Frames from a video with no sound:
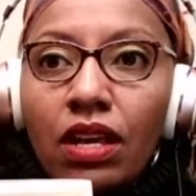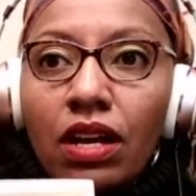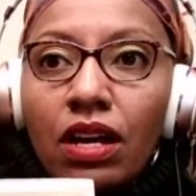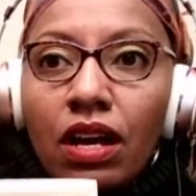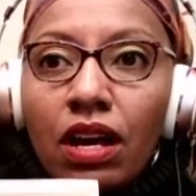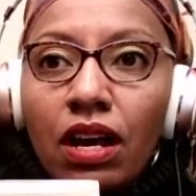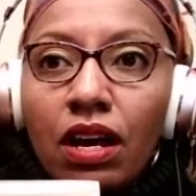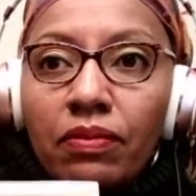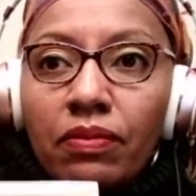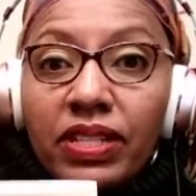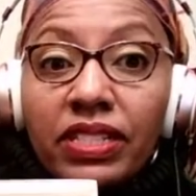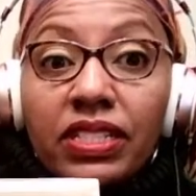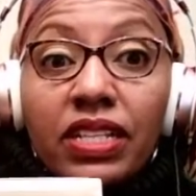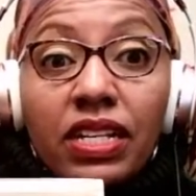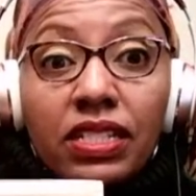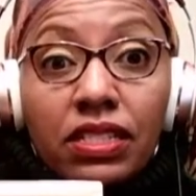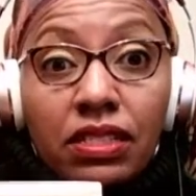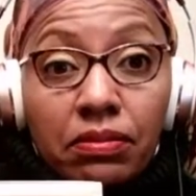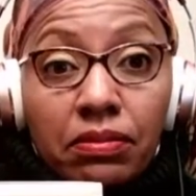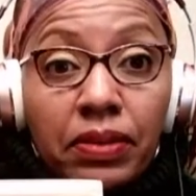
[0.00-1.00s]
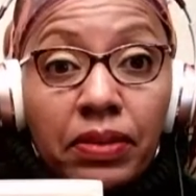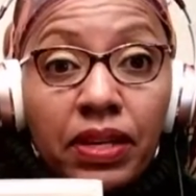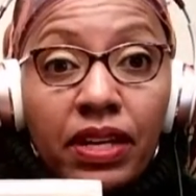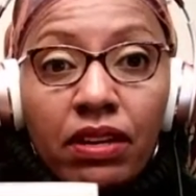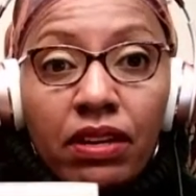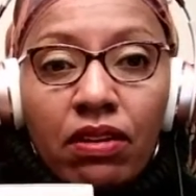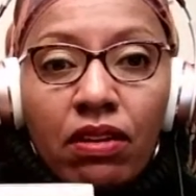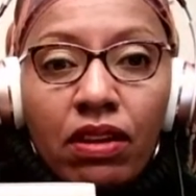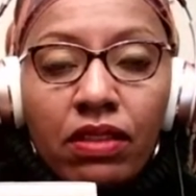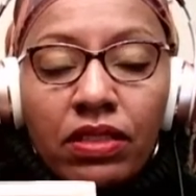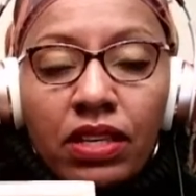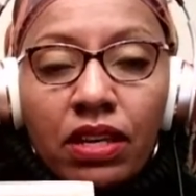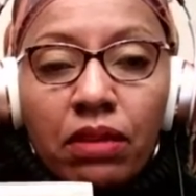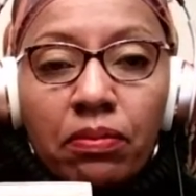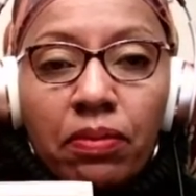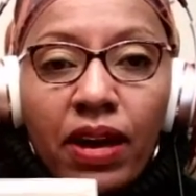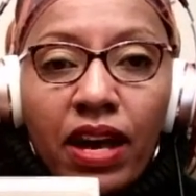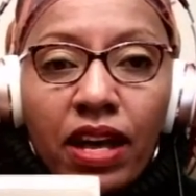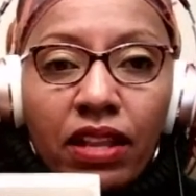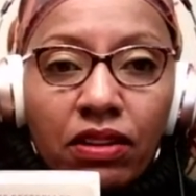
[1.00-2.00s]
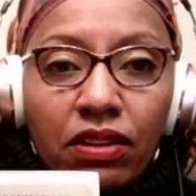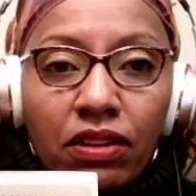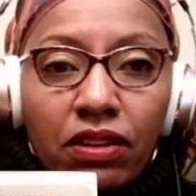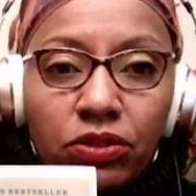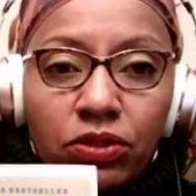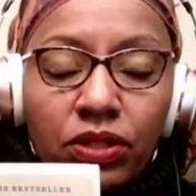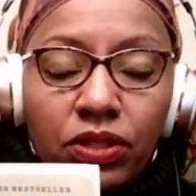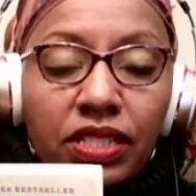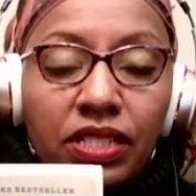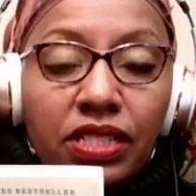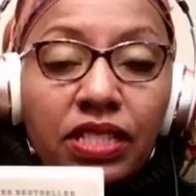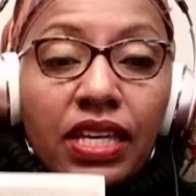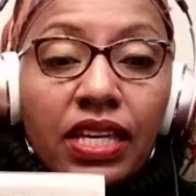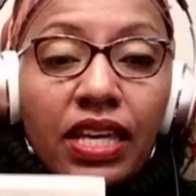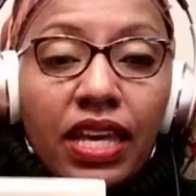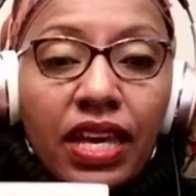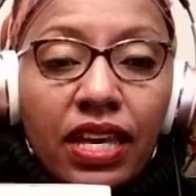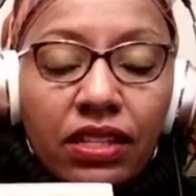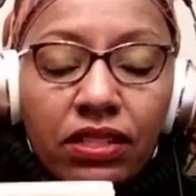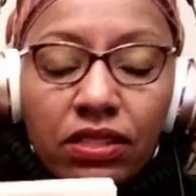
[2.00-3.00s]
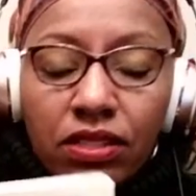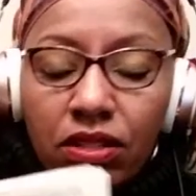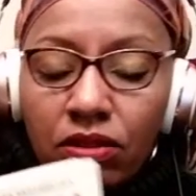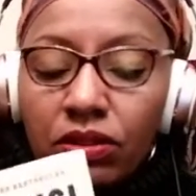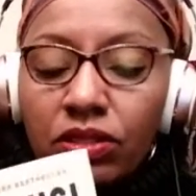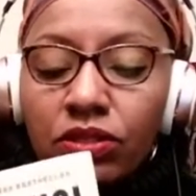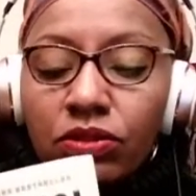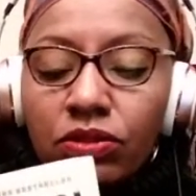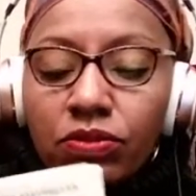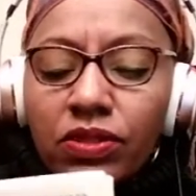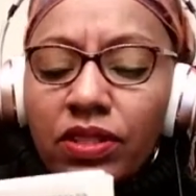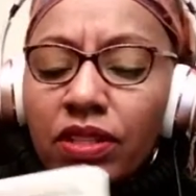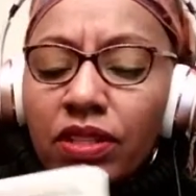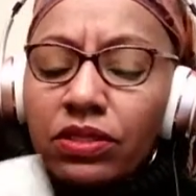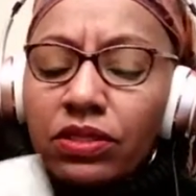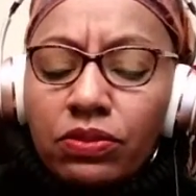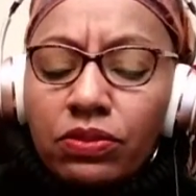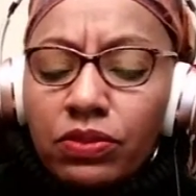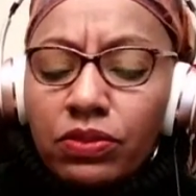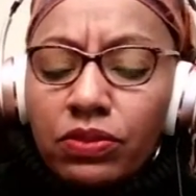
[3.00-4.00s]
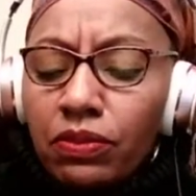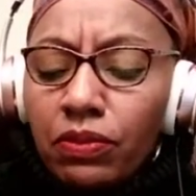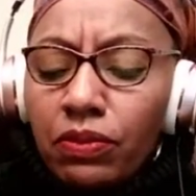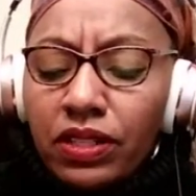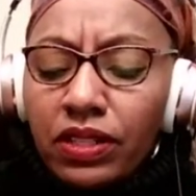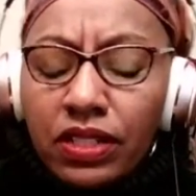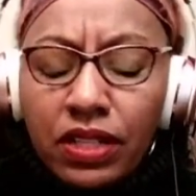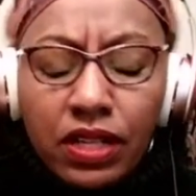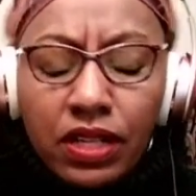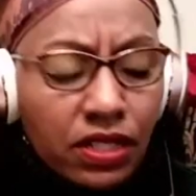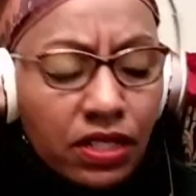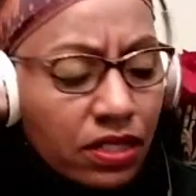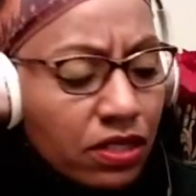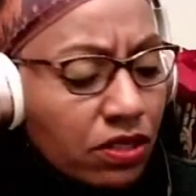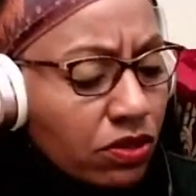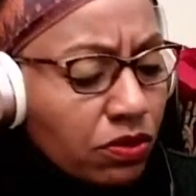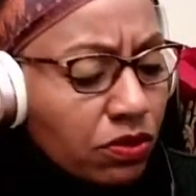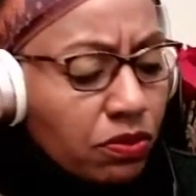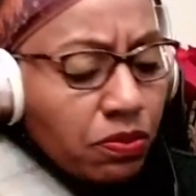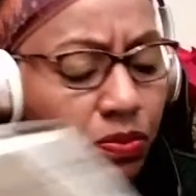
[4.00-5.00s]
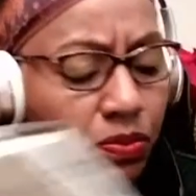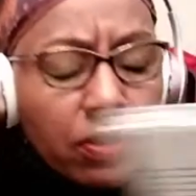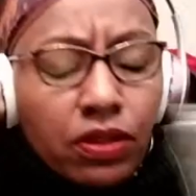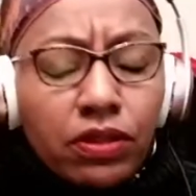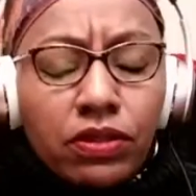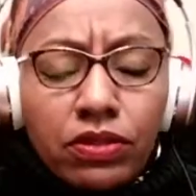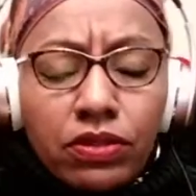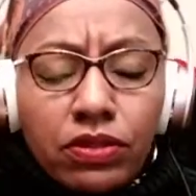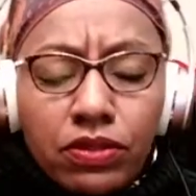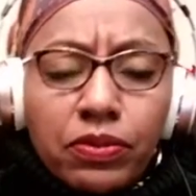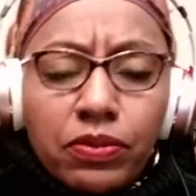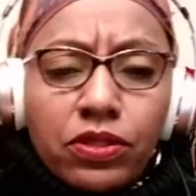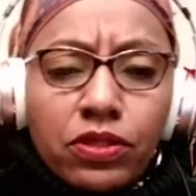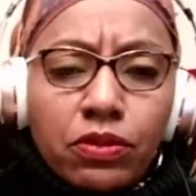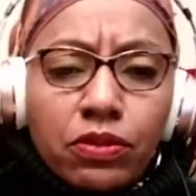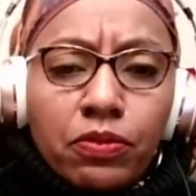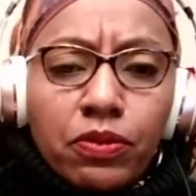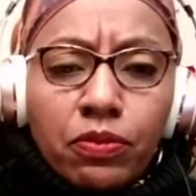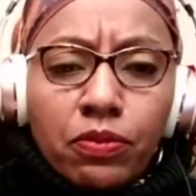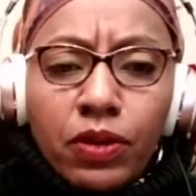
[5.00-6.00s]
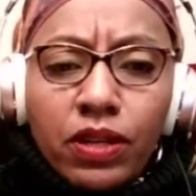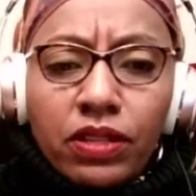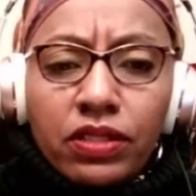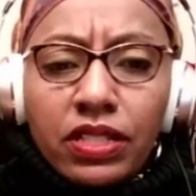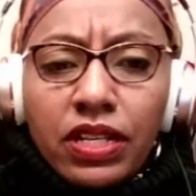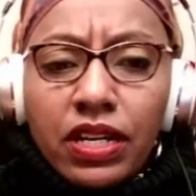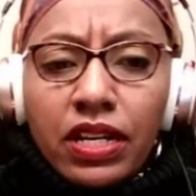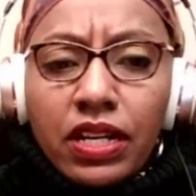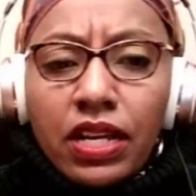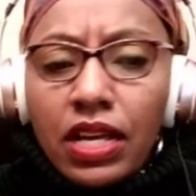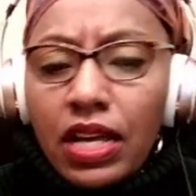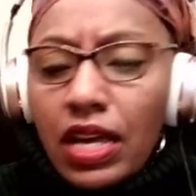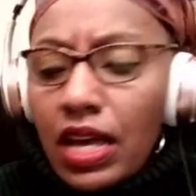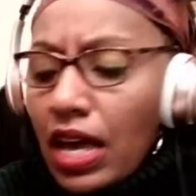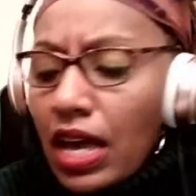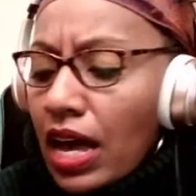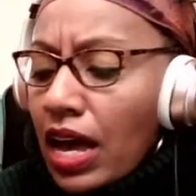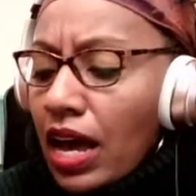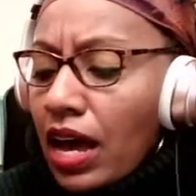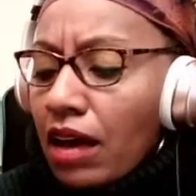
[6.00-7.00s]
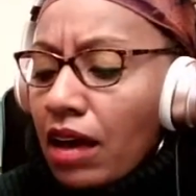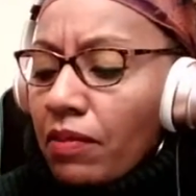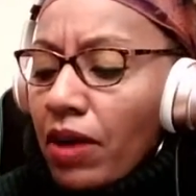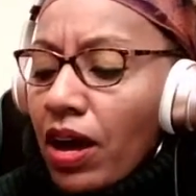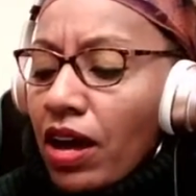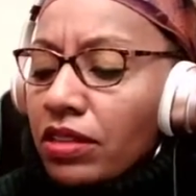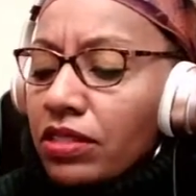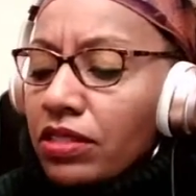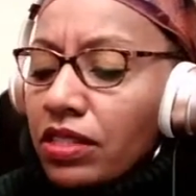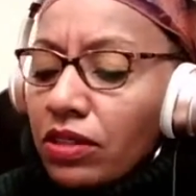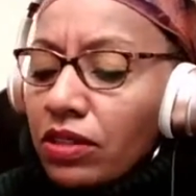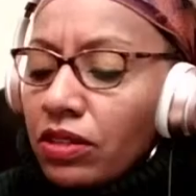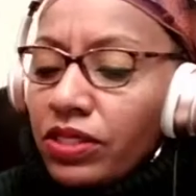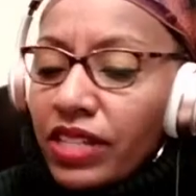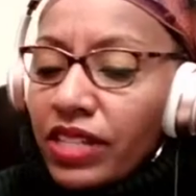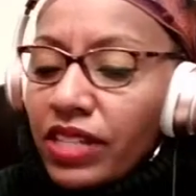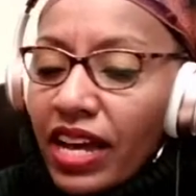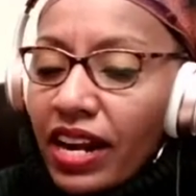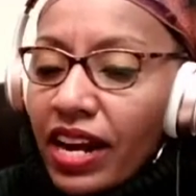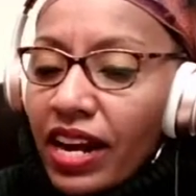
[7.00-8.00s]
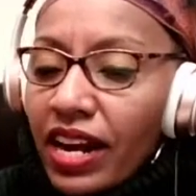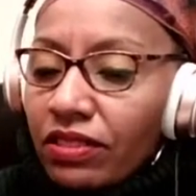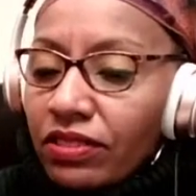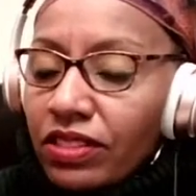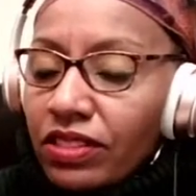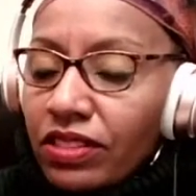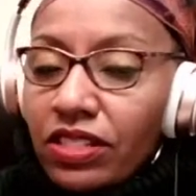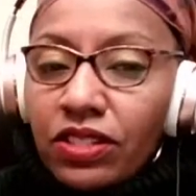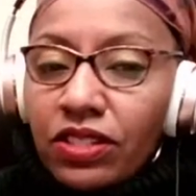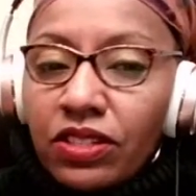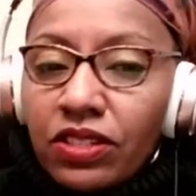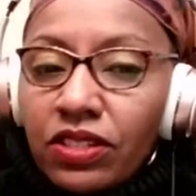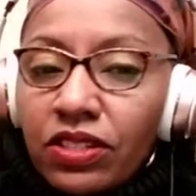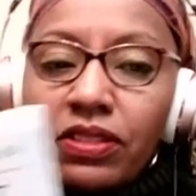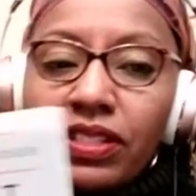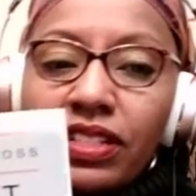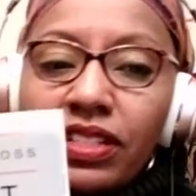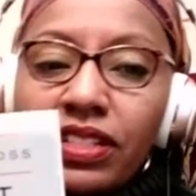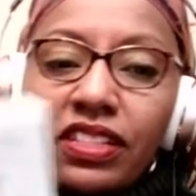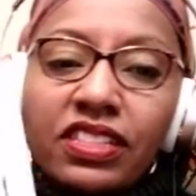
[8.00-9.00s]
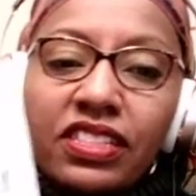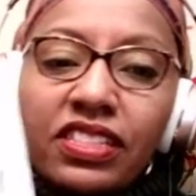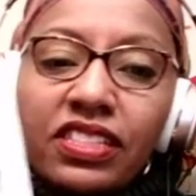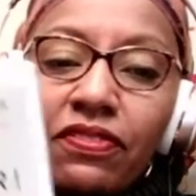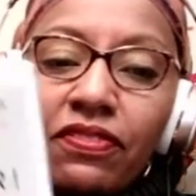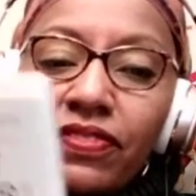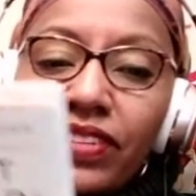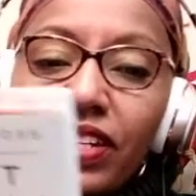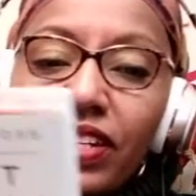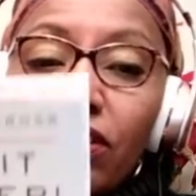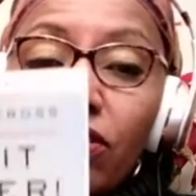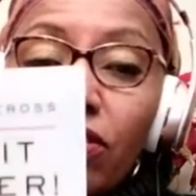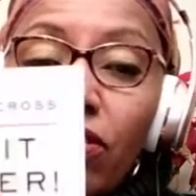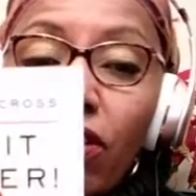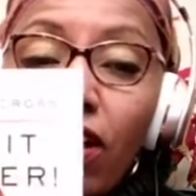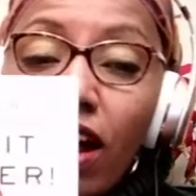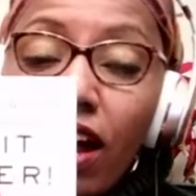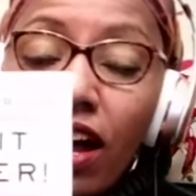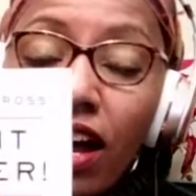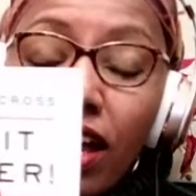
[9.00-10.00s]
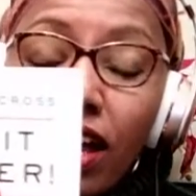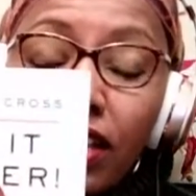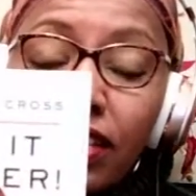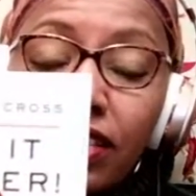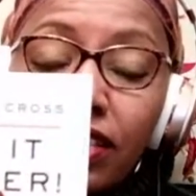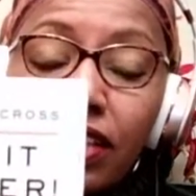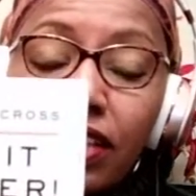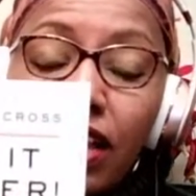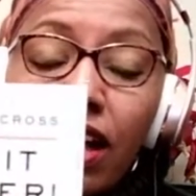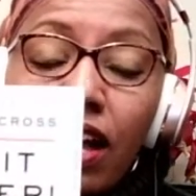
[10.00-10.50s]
and does a bit on the Apollo towards the end. So it's really well done. It's super well done. Also, shout out to Tiffany Cross.